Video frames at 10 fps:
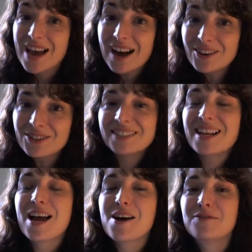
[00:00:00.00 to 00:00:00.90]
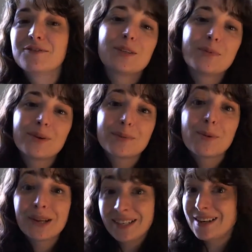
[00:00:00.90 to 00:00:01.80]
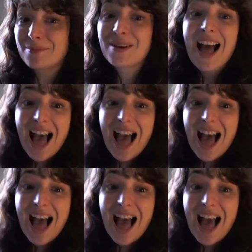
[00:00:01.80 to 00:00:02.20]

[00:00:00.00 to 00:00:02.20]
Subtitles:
adult and I have disposable income,